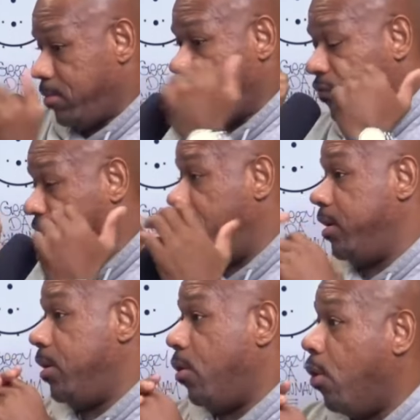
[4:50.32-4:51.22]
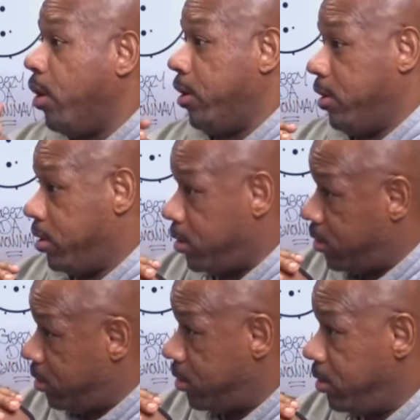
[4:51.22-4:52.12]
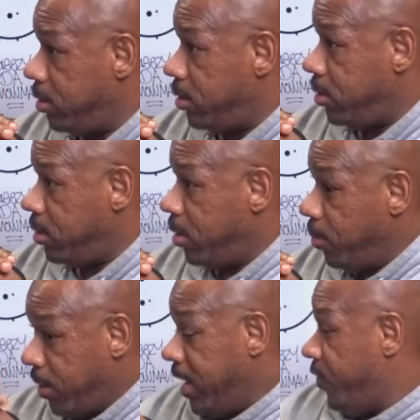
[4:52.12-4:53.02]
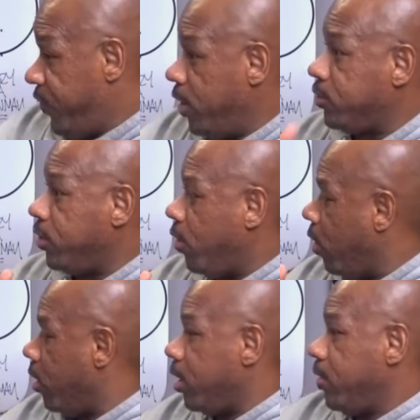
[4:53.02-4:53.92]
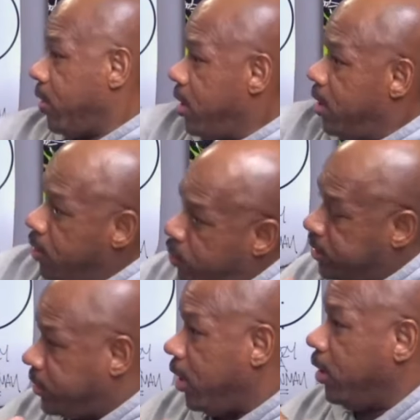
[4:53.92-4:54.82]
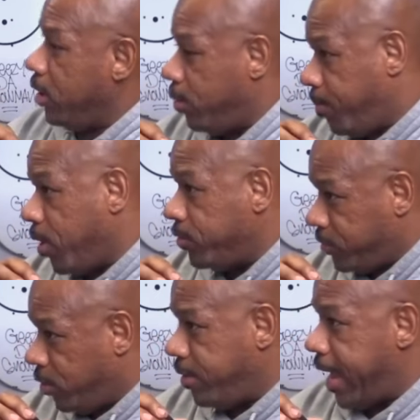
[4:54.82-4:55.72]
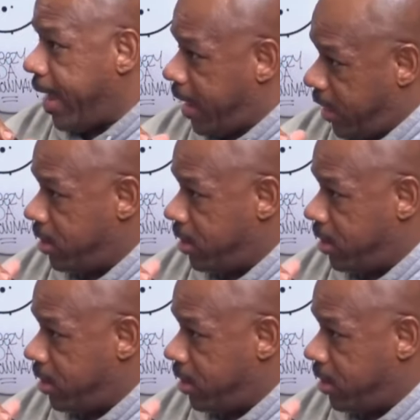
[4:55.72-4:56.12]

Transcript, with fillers: filling the order. But he filled the order with your little bozo guy.